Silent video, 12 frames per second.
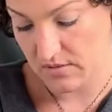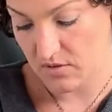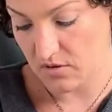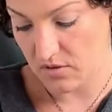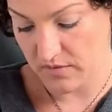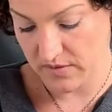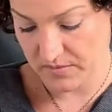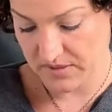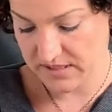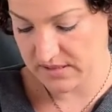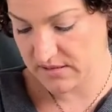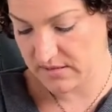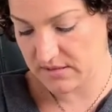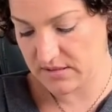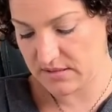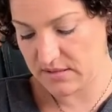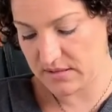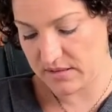All over the place. This
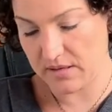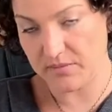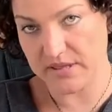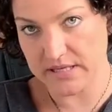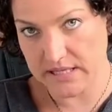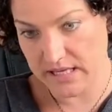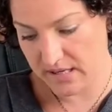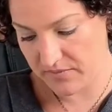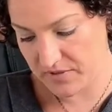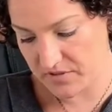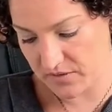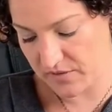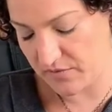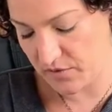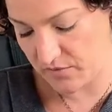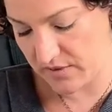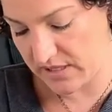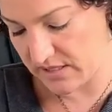is the theme of the day. I've been doing a few
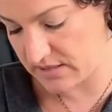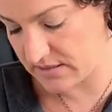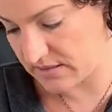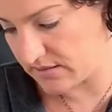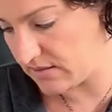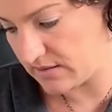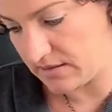readings and